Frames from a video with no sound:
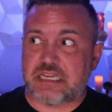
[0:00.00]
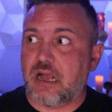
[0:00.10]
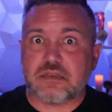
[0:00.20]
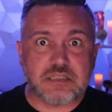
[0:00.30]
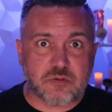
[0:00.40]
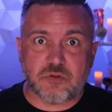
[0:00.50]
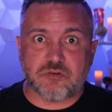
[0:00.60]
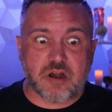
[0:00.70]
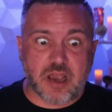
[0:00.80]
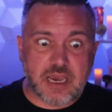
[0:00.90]
the toxic
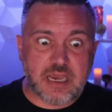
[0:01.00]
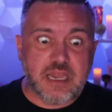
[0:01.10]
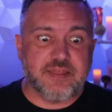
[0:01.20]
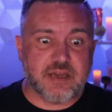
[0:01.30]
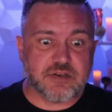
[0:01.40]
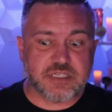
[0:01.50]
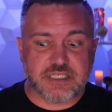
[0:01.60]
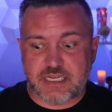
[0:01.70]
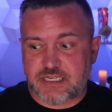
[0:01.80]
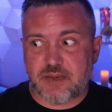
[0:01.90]
one, right? And they were
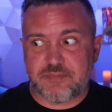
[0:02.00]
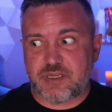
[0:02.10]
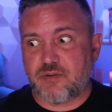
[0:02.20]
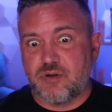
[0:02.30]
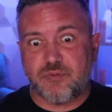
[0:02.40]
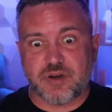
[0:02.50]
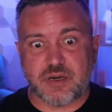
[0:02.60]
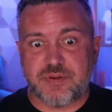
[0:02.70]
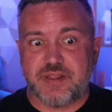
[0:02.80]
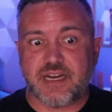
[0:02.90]
just like, yep, you know what? We're
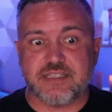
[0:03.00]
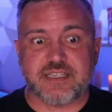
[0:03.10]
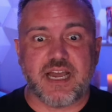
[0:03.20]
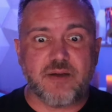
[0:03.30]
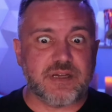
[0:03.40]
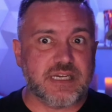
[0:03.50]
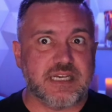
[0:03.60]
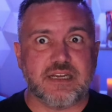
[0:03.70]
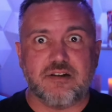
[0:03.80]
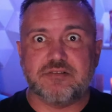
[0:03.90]
going to put that aside. We
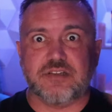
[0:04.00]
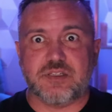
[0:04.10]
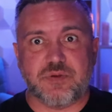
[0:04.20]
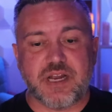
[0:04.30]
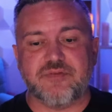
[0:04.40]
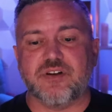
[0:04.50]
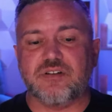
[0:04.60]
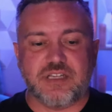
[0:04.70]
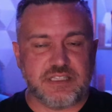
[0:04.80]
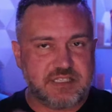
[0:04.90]
get it. Our son's
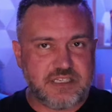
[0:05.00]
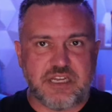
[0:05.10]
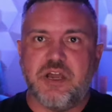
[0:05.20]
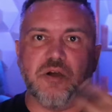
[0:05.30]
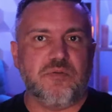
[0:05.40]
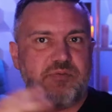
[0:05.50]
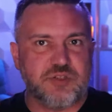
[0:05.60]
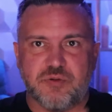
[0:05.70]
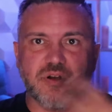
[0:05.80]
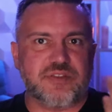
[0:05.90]
whatever. Let's, you know,
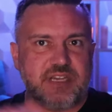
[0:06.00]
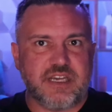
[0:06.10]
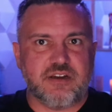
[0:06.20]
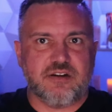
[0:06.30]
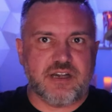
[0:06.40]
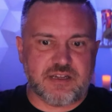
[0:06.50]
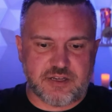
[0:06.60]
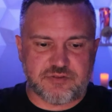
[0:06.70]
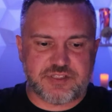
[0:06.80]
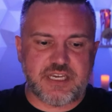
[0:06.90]
do our thing here
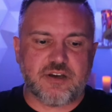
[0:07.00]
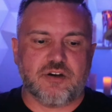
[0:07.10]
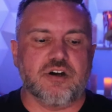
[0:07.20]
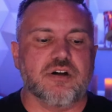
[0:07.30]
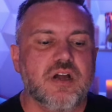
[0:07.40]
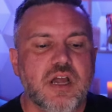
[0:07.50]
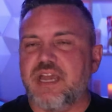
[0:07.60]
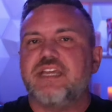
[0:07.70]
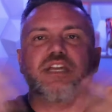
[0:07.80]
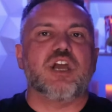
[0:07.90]
and go see her.
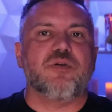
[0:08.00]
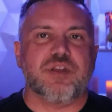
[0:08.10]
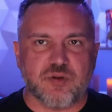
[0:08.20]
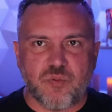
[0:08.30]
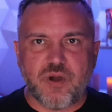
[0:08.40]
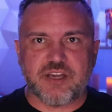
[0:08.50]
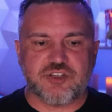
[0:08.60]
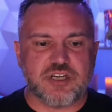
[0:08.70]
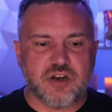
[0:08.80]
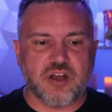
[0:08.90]
But it could go either way.
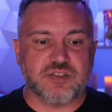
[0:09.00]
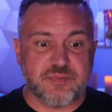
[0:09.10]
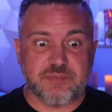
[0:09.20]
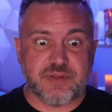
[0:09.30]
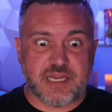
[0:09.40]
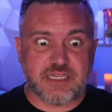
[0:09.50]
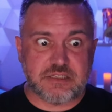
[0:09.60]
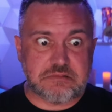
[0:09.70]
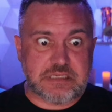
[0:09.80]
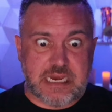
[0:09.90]
She could also been
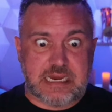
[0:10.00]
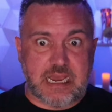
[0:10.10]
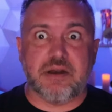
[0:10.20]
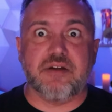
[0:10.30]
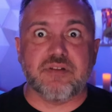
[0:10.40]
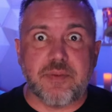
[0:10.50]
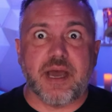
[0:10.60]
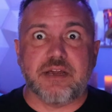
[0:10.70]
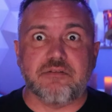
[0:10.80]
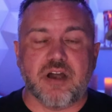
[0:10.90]
planning to take out
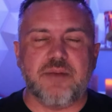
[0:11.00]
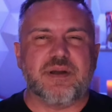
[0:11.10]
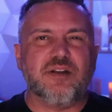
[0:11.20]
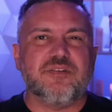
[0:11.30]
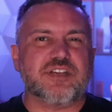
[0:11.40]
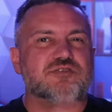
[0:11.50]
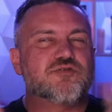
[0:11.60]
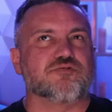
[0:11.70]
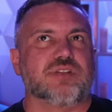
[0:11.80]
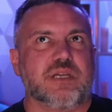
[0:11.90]
everybody, right? But I don't think
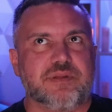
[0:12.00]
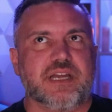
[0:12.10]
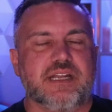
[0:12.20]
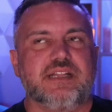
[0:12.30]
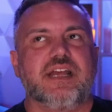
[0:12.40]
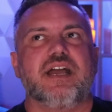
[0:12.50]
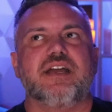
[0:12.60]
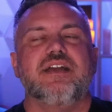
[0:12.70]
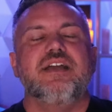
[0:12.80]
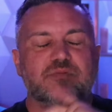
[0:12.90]
she's really planning
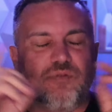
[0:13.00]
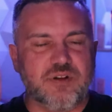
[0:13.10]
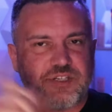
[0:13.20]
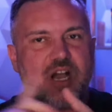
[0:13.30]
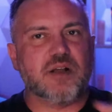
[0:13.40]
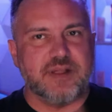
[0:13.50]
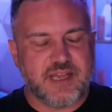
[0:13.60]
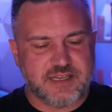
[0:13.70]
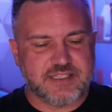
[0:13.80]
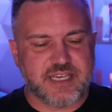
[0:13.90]
that. We'll talk about
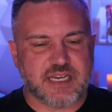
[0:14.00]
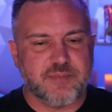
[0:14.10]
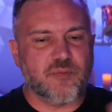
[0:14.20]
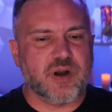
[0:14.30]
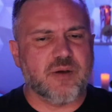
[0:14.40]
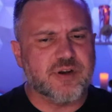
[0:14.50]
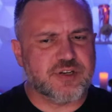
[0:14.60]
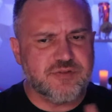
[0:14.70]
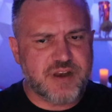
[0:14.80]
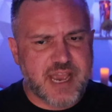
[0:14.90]
that in a second, but what I want
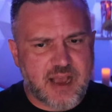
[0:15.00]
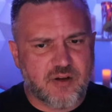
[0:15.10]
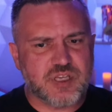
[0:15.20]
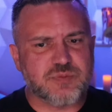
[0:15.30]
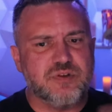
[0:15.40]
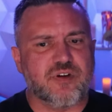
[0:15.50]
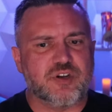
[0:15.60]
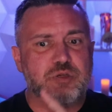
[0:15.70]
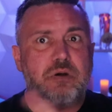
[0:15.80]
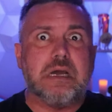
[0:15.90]
to do now is move
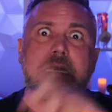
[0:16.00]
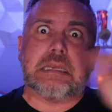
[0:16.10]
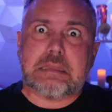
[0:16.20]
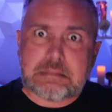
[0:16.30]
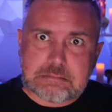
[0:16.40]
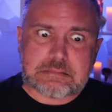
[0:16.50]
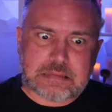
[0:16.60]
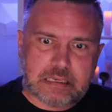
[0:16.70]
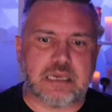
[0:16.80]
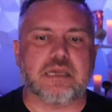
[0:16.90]
on to another
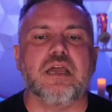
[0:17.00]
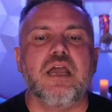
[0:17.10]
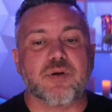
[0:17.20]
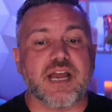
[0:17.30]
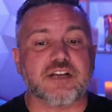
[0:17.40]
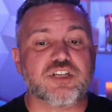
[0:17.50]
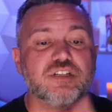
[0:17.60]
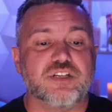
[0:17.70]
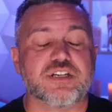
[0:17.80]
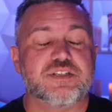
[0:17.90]
thing. And we're going to
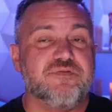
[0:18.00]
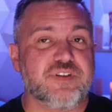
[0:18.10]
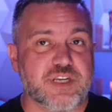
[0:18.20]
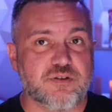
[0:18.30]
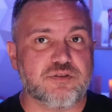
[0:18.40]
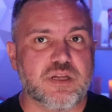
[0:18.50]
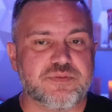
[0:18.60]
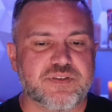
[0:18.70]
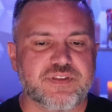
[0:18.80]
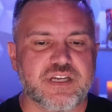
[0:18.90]
actually look at some video
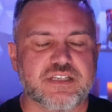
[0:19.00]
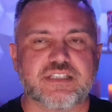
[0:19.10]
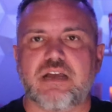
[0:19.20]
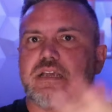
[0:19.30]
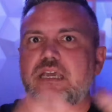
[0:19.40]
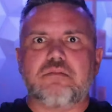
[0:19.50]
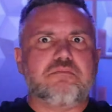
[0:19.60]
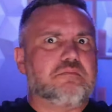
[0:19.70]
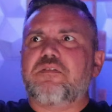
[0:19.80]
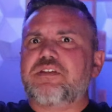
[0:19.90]
clips of this. Now
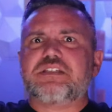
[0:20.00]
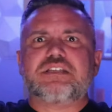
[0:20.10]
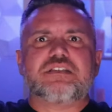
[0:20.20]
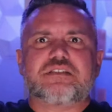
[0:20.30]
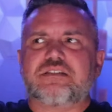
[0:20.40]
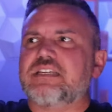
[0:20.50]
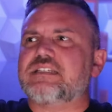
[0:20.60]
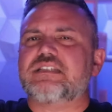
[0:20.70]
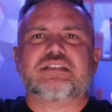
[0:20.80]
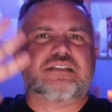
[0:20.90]
again, y'all, this is
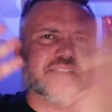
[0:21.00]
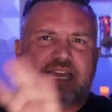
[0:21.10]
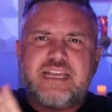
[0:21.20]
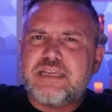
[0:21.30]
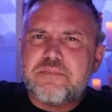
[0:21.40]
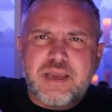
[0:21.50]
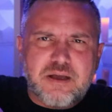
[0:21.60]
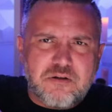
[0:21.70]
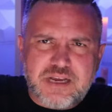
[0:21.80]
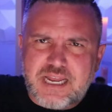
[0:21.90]
this is Daily
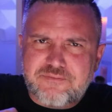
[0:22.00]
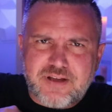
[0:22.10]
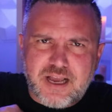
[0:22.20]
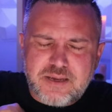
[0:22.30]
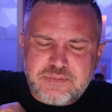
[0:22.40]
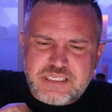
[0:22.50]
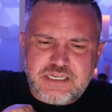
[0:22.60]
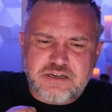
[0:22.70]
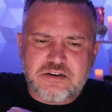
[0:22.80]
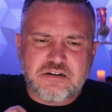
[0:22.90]
Mail kind of vibes
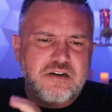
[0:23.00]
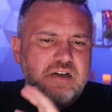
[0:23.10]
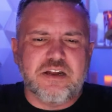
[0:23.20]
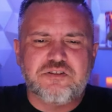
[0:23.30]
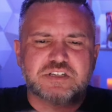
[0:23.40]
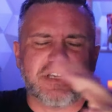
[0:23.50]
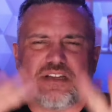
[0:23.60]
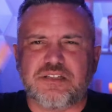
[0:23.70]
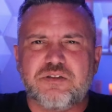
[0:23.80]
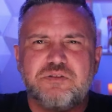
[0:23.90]
here. You know, just
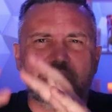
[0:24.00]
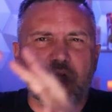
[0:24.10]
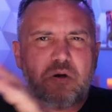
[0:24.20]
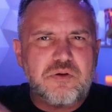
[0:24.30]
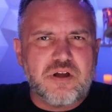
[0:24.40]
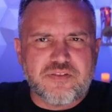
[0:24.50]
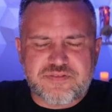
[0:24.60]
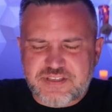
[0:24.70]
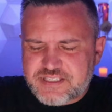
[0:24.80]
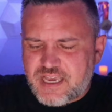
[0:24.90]
a little note
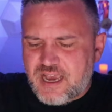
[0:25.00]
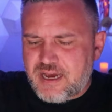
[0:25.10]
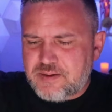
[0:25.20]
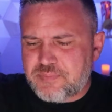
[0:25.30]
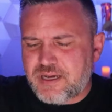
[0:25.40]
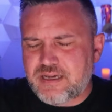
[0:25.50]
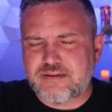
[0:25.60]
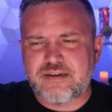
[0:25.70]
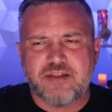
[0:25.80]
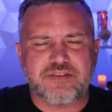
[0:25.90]
off the side,
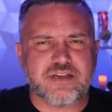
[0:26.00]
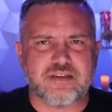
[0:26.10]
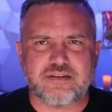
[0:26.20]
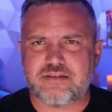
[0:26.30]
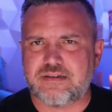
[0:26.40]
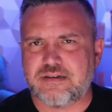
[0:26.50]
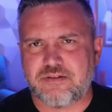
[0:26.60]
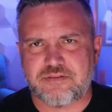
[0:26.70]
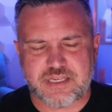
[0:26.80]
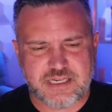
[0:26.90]
but nothing, you
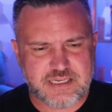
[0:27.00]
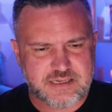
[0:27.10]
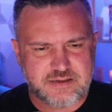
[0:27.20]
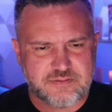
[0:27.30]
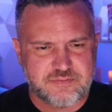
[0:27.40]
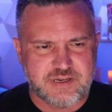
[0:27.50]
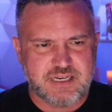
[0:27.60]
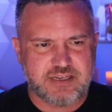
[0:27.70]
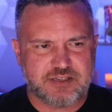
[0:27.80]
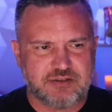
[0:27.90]
know, that uh, we
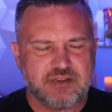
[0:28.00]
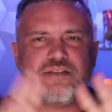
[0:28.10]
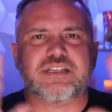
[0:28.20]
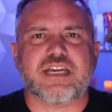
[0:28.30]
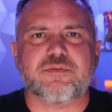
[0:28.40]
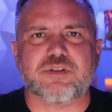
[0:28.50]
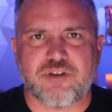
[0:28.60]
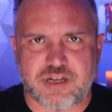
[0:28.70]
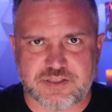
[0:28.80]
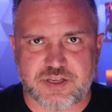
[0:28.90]
need to it, take it with a
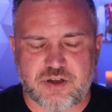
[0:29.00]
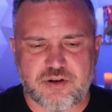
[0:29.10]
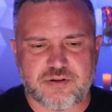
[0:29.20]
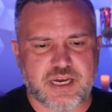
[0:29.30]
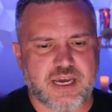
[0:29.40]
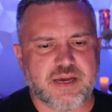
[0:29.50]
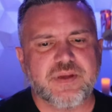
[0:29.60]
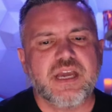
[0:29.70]
grain of salt, okay?